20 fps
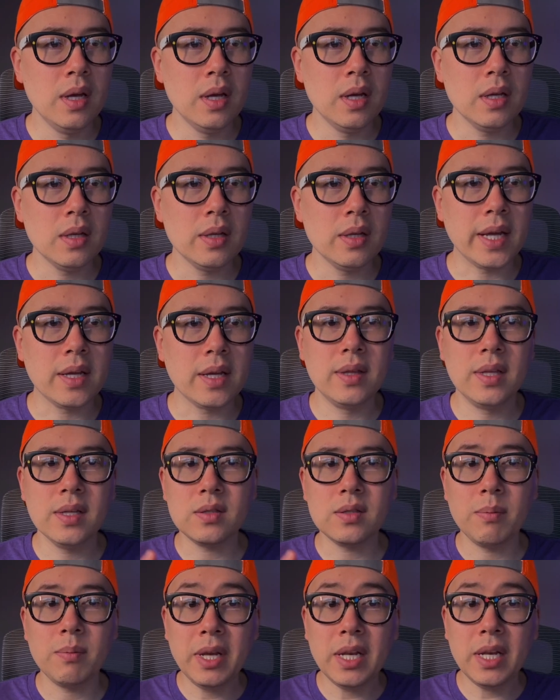Like this
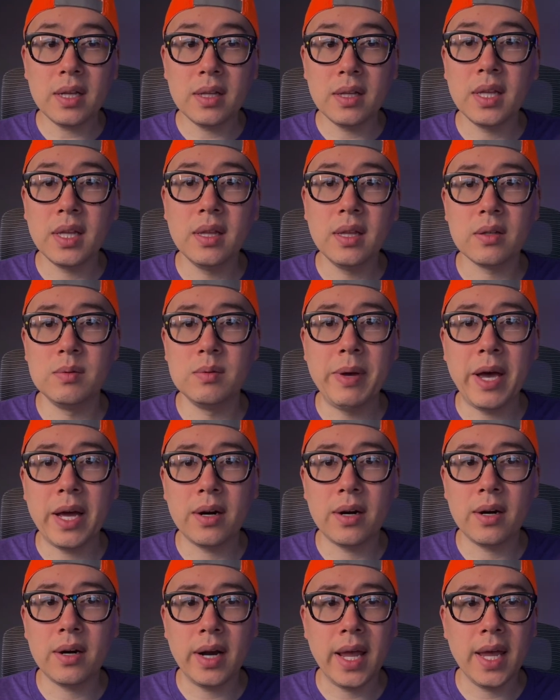immediately looks
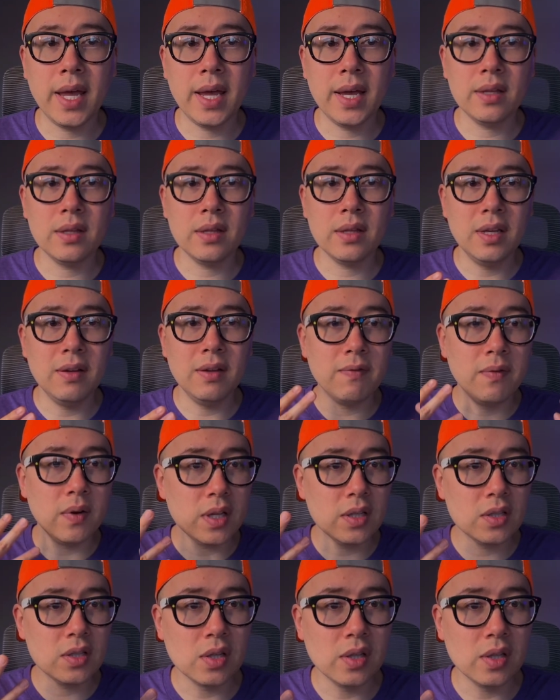better and the
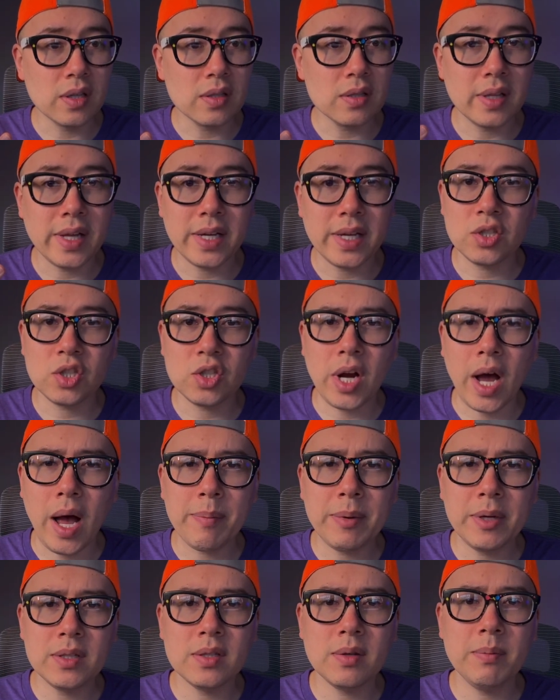footage looks less
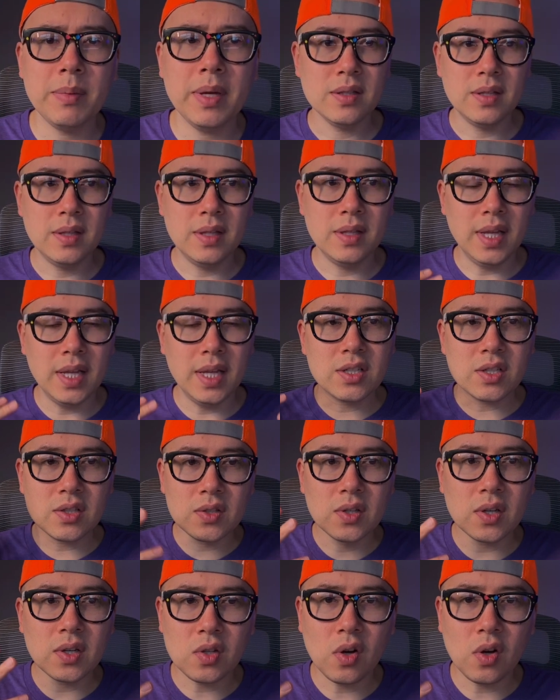choppy to me. It just
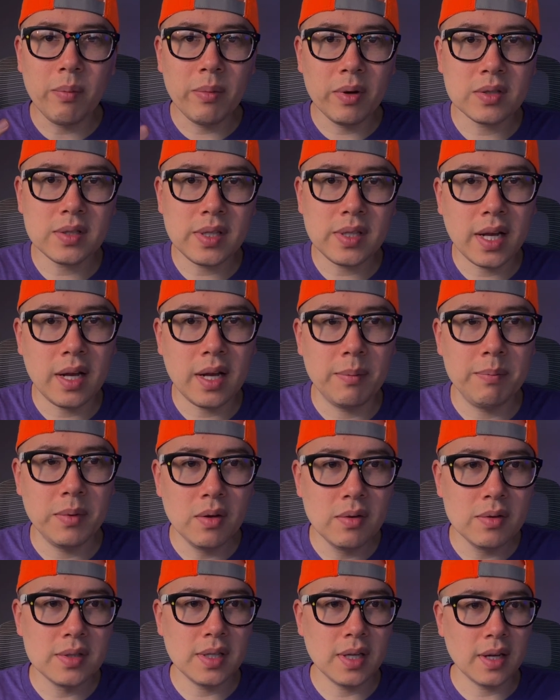looks almost like I'm
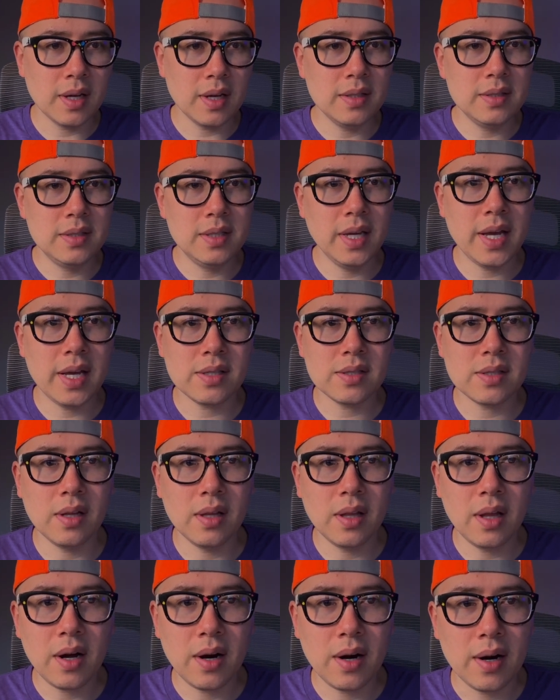using a
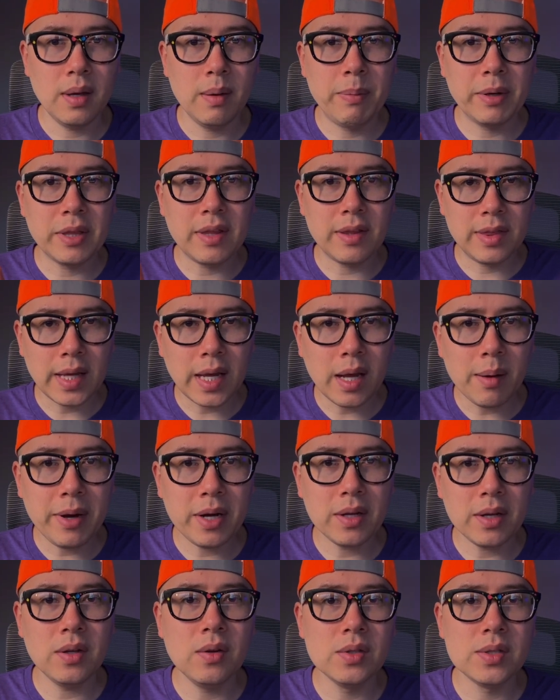DSLR. But the thing
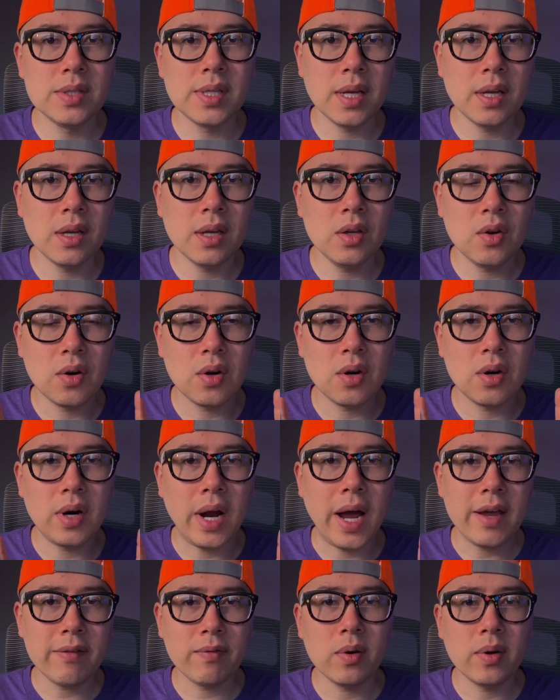about using your
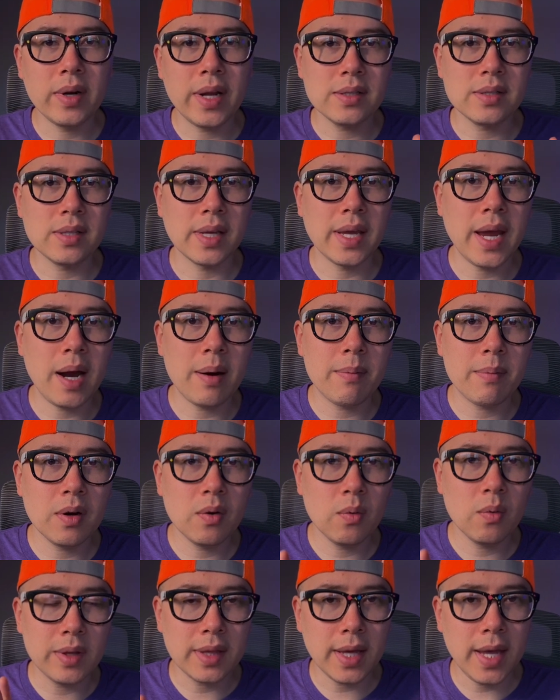iPhone as a camera
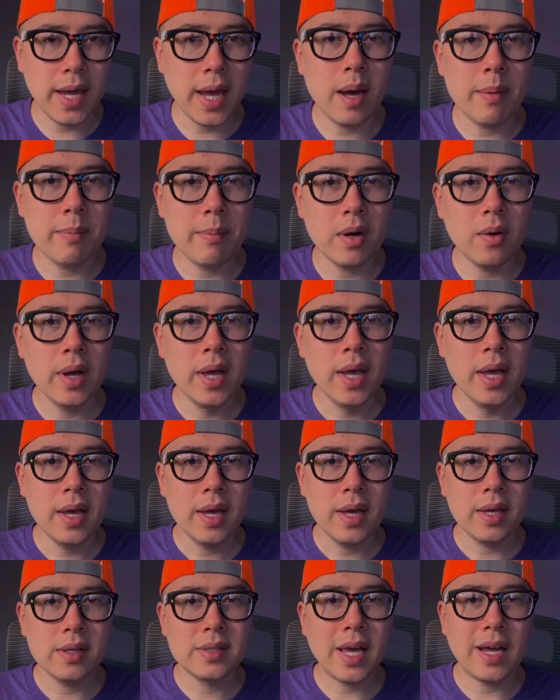with Camo
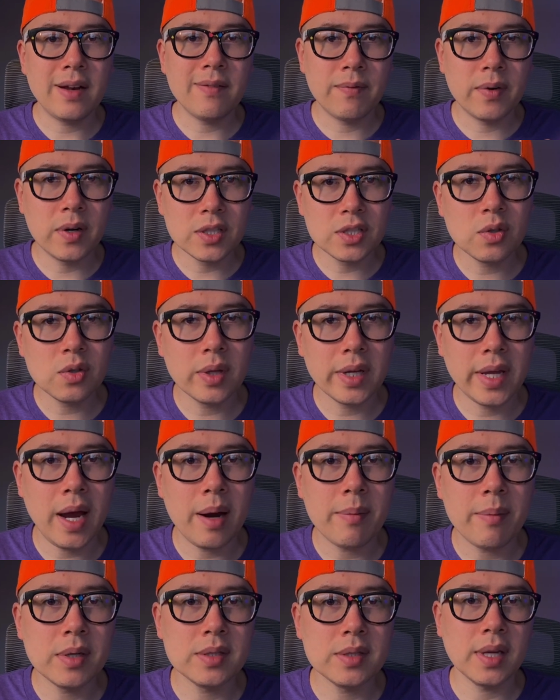is that virtual
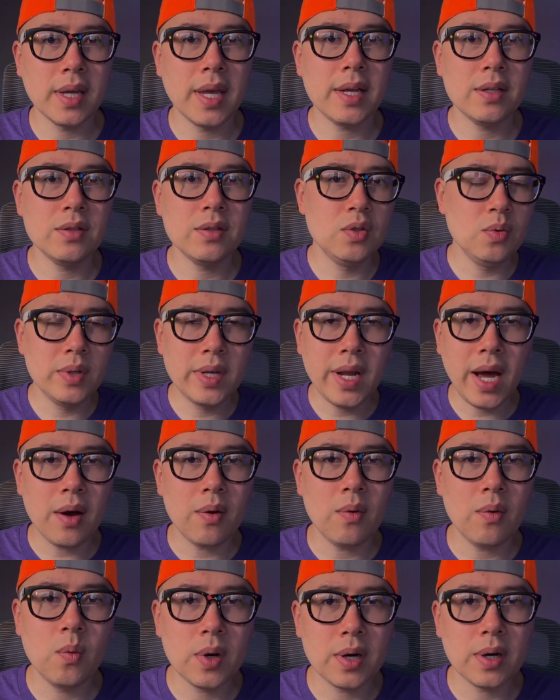cameras, again, do
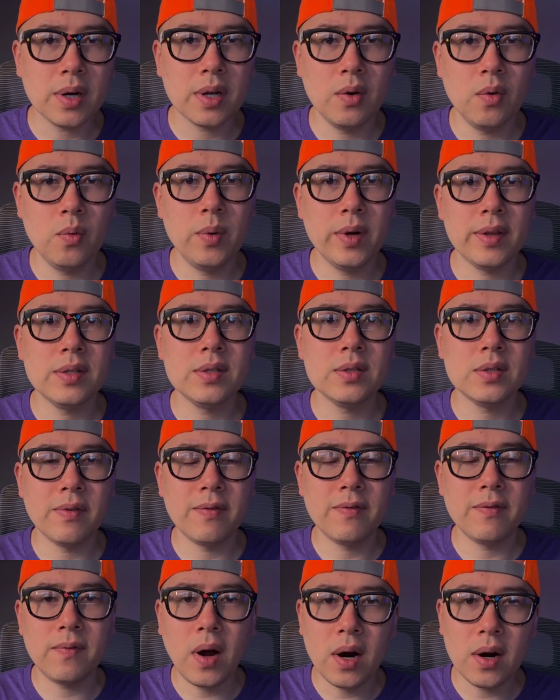not work with
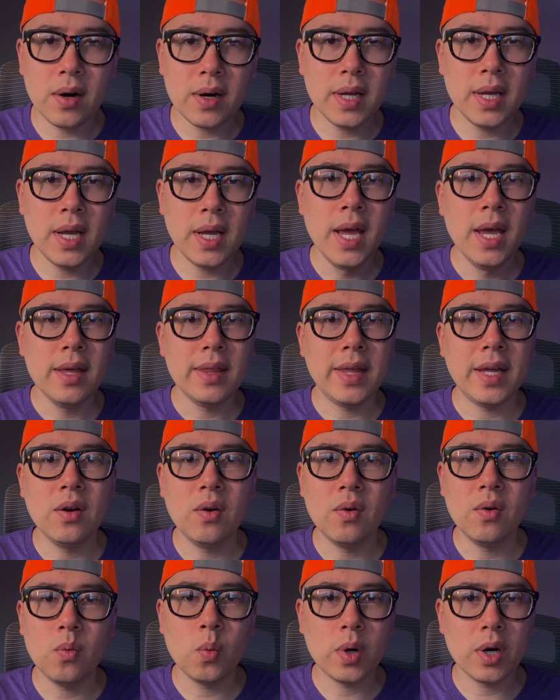Safari. They
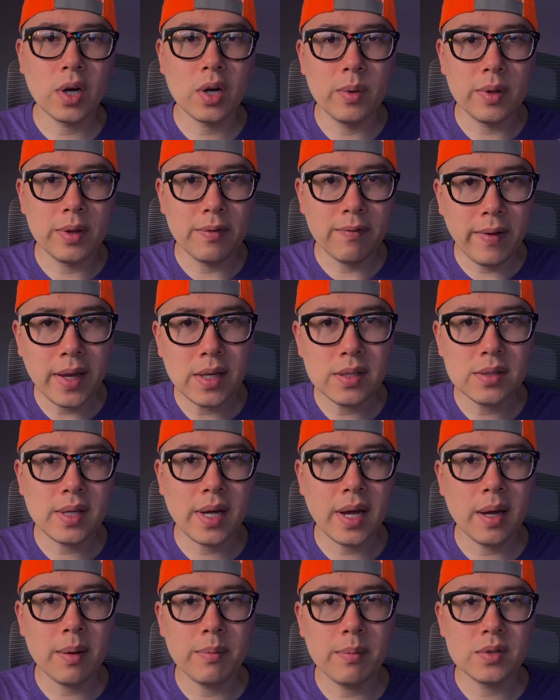don't work with
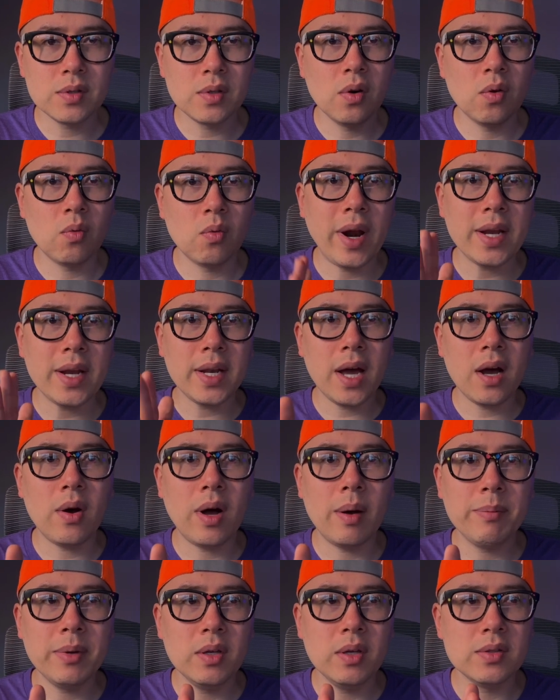FaceTime. So right now
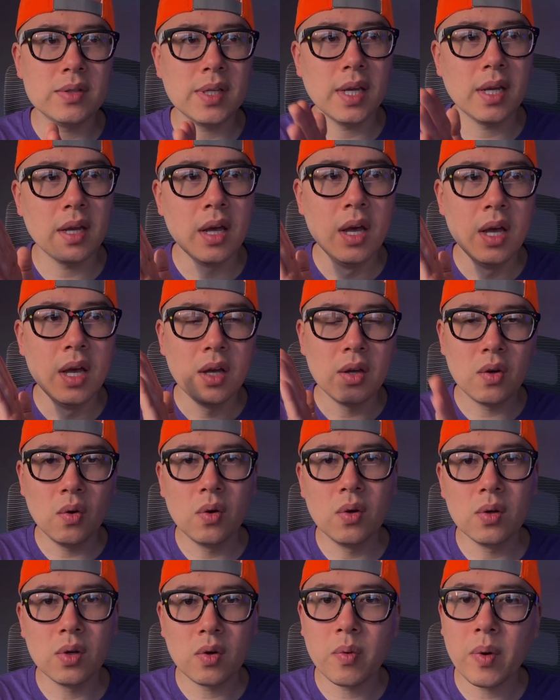I'm using
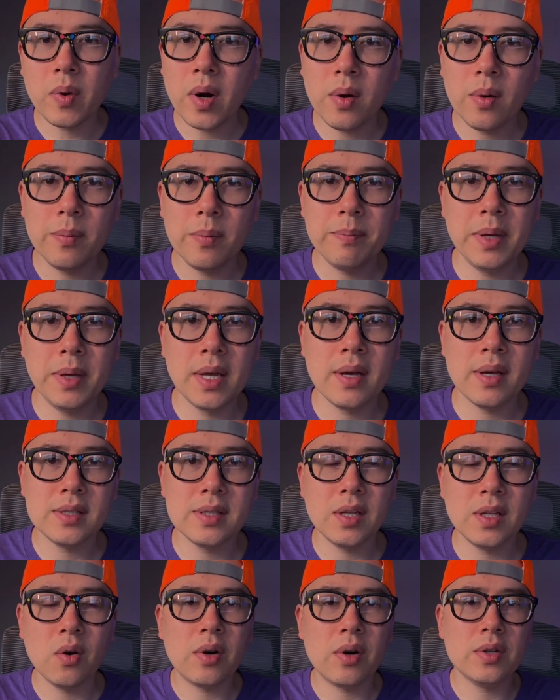Google Chrome because
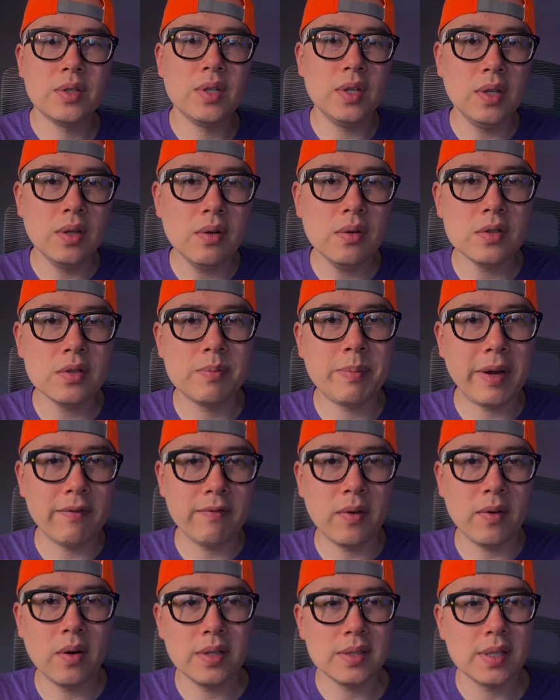in order to use my
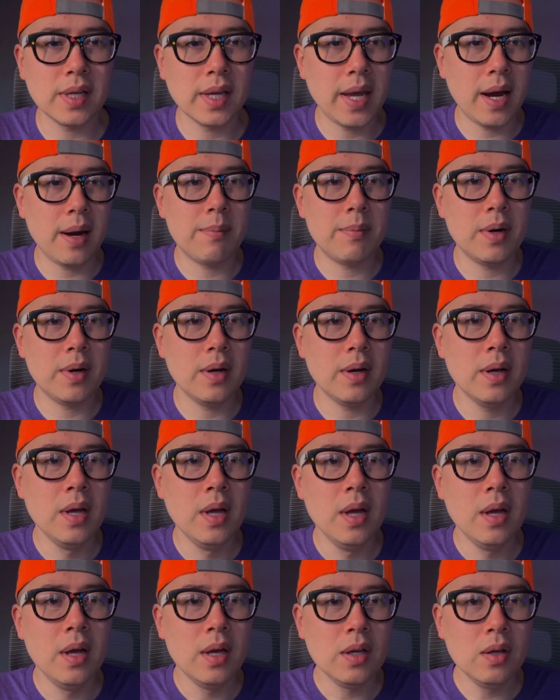phone as a camera,
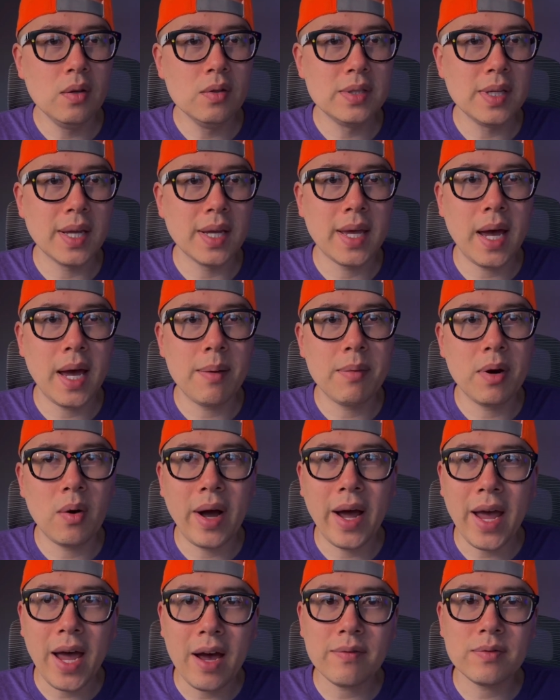using Camo, I
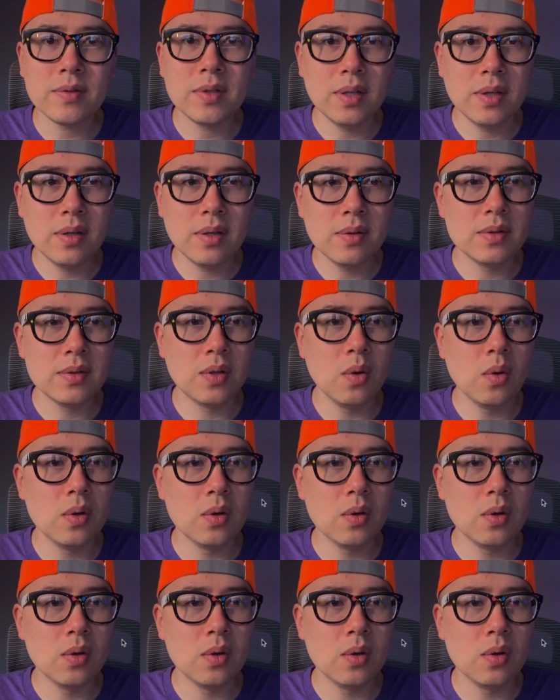have to use Google